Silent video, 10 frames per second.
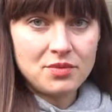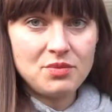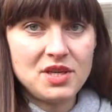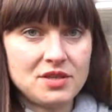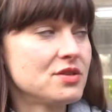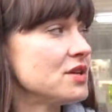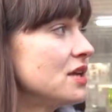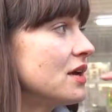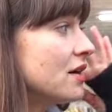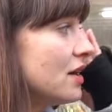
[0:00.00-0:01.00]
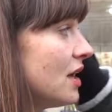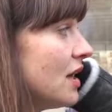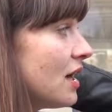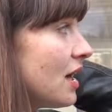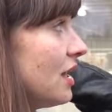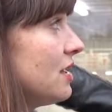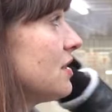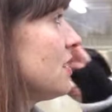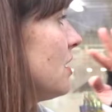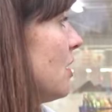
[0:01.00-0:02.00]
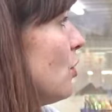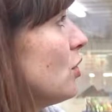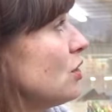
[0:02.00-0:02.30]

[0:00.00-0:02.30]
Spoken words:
meat here. And all,